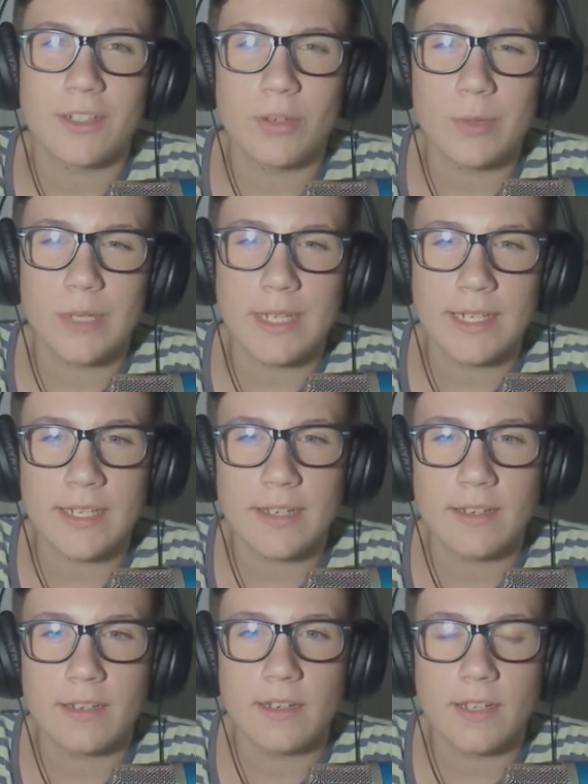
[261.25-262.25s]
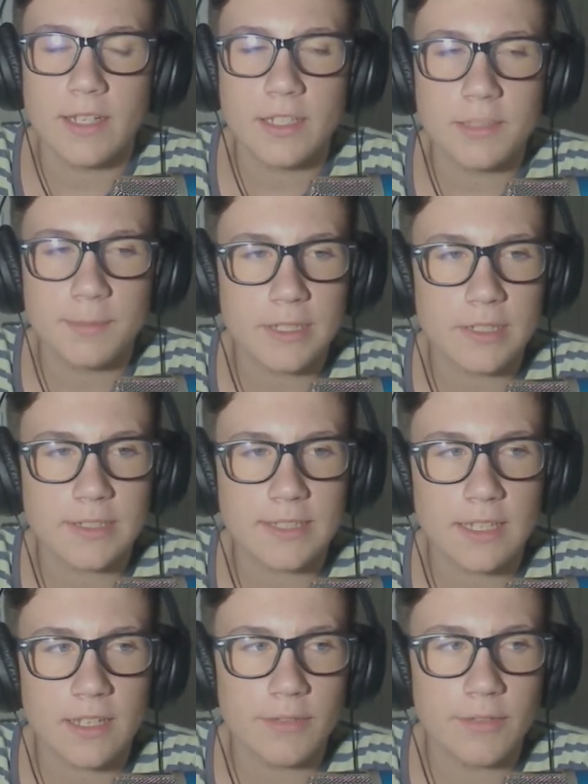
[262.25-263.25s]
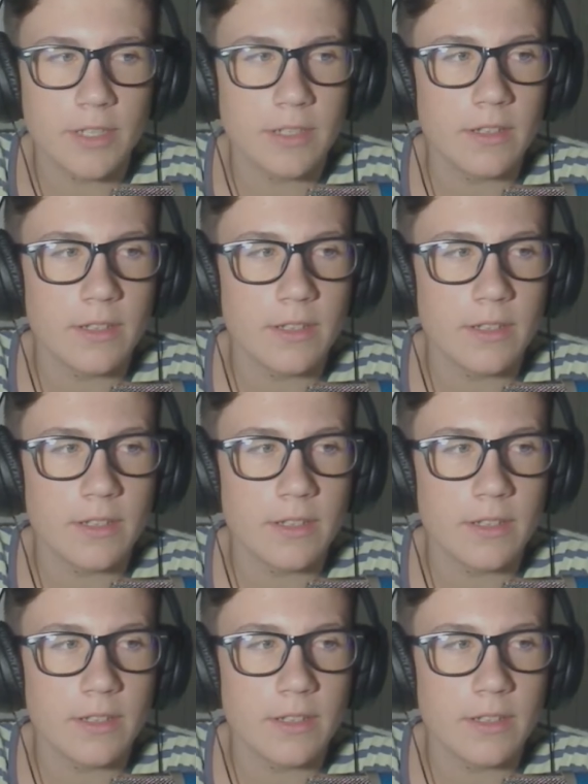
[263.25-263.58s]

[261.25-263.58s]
don't like it. It's because I love it.